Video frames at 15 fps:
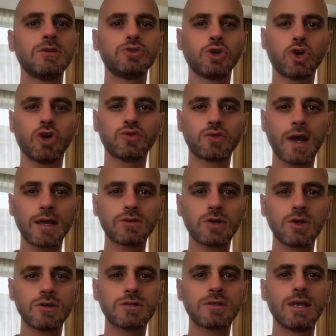to
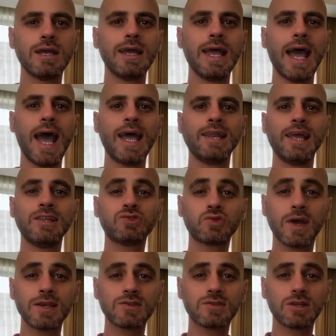contractors and
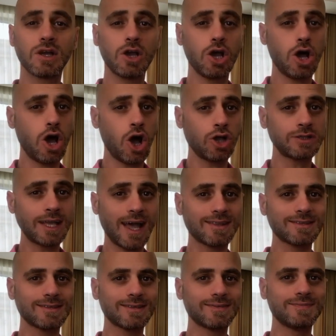interest on
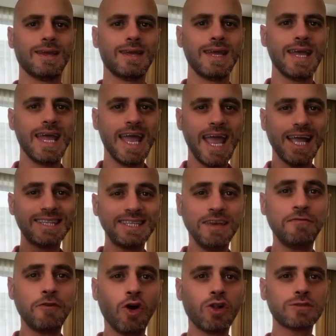debt. A
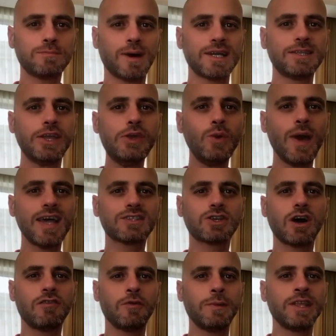default by the US
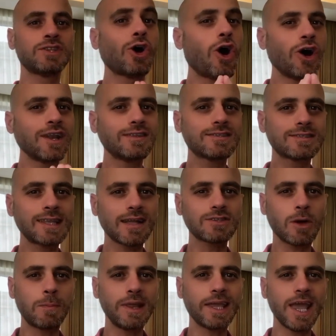government on its debt
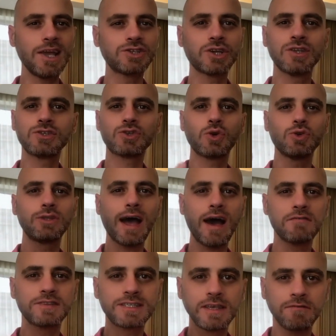obligations could have
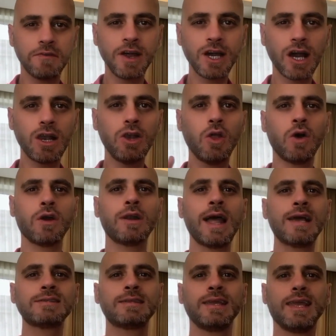severe and
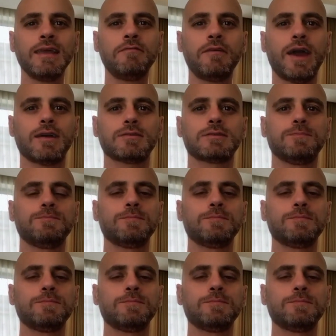long-lasting effects.